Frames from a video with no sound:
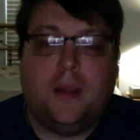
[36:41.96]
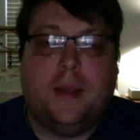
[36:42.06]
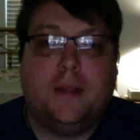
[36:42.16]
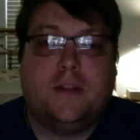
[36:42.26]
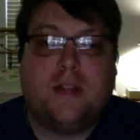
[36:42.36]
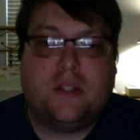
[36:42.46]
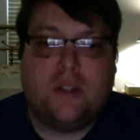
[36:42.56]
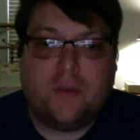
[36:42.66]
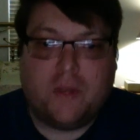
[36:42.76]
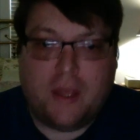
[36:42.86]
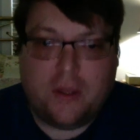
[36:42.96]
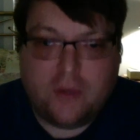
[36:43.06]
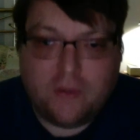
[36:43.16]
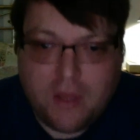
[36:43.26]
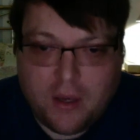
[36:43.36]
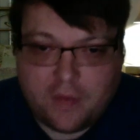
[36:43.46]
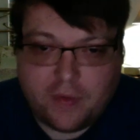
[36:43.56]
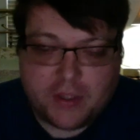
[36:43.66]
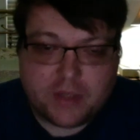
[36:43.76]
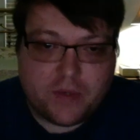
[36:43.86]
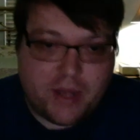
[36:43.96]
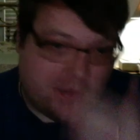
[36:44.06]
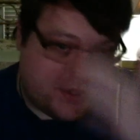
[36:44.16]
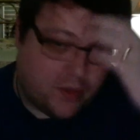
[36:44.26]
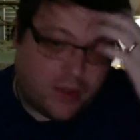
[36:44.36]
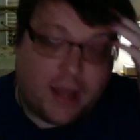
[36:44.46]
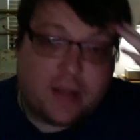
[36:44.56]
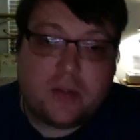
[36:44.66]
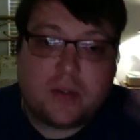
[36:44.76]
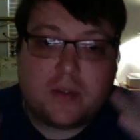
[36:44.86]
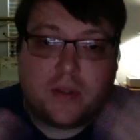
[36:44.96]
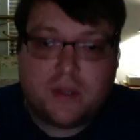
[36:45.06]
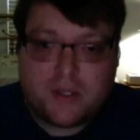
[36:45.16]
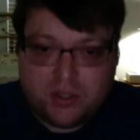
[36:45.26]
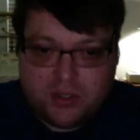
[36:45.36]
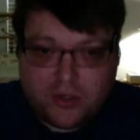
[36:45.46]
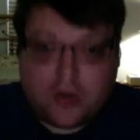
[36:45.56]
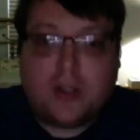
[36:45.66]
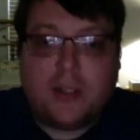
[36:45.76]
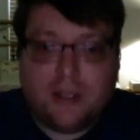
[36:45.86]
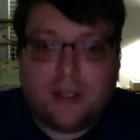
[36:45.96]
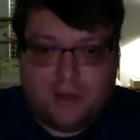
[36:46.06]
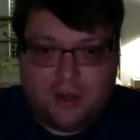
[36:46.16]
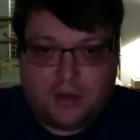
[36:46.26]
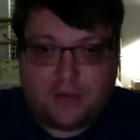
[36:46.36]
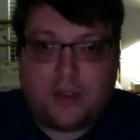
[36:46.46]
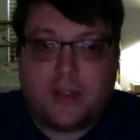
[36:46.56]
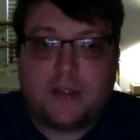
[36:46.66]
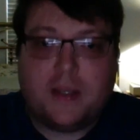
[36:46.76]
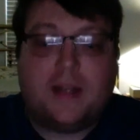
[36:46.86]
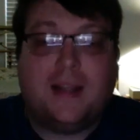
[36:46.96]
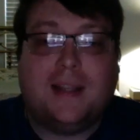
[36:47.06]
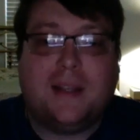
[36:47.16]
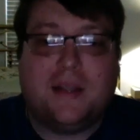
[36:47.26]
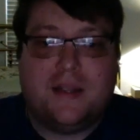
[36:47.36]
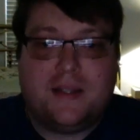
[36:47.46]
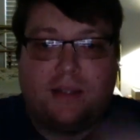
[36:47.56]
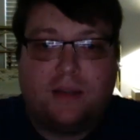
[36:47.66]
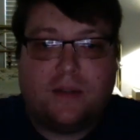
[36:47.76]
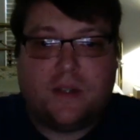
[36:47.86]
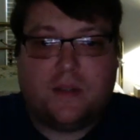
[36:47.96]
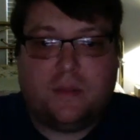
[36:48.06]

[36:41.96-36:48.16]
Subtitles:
And so that's generally how you give the offerings. For now, it's okay to externally give the offerings and click, and it seals it.